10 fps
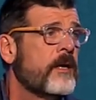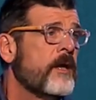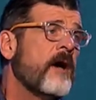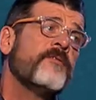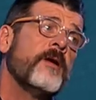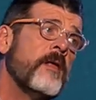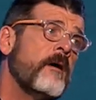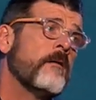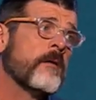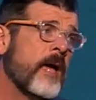Not very
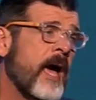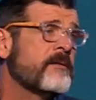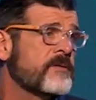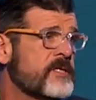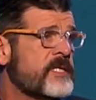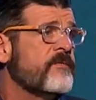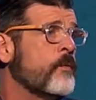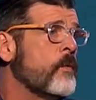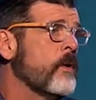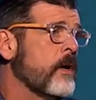long after the
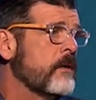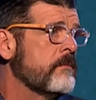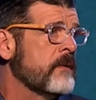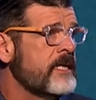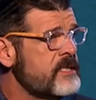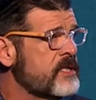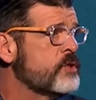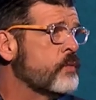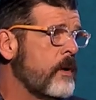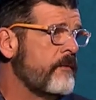Civil War, less than
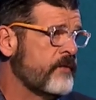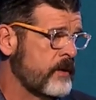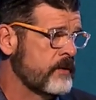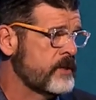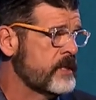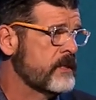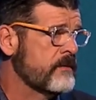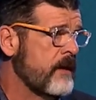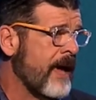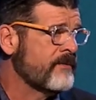12 years
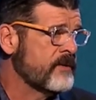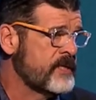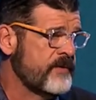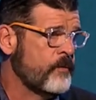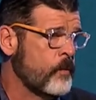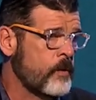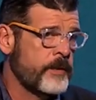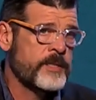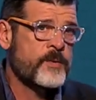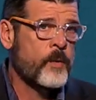after the Civil
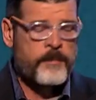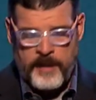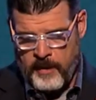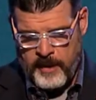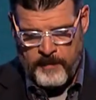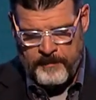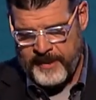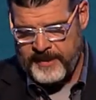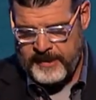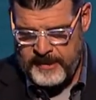War that tore America to
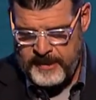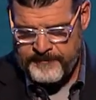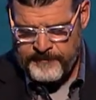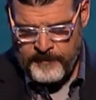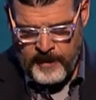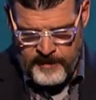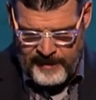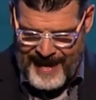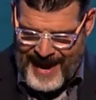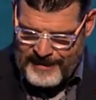pieces, the
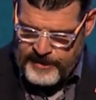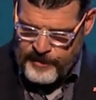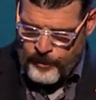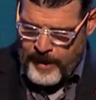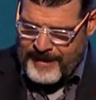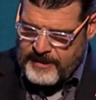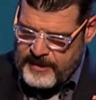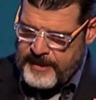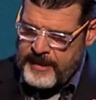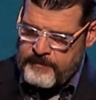last of the great
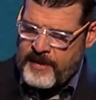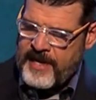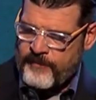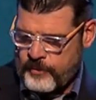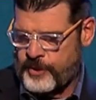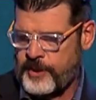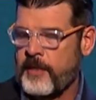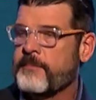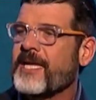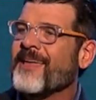steam naval
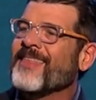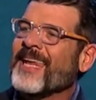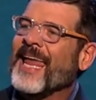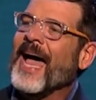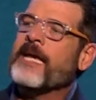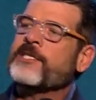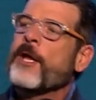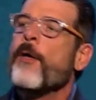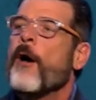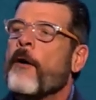ships and the last
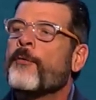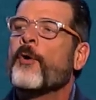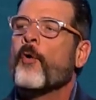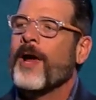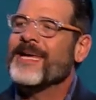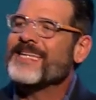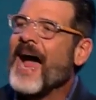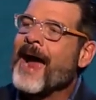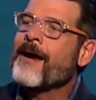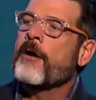of the great
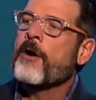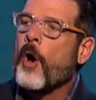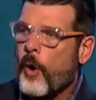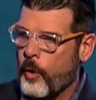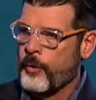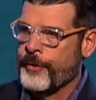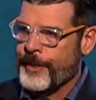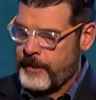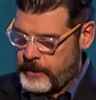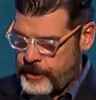
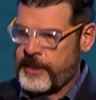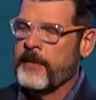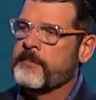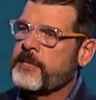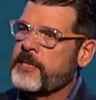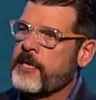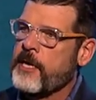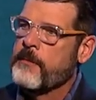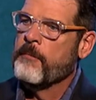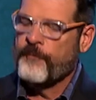iron-hulled ships
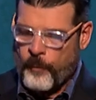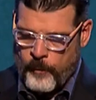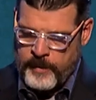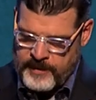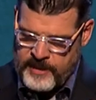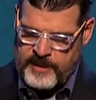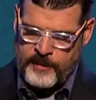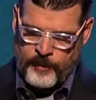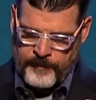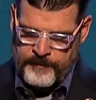before it went to
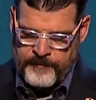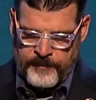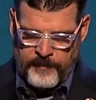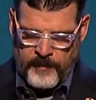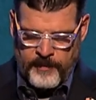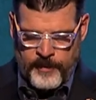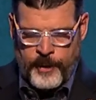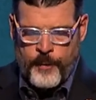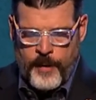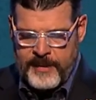steel,
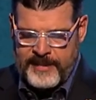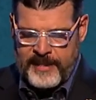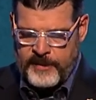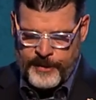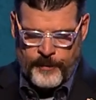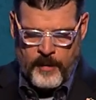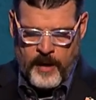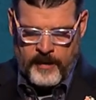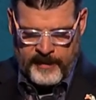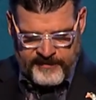the USS
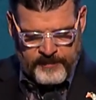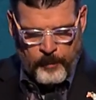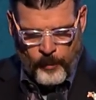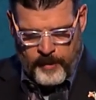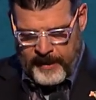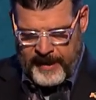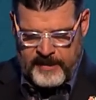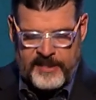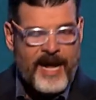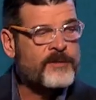Huron leaves port and
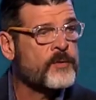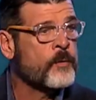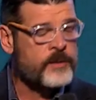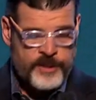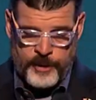heads south towards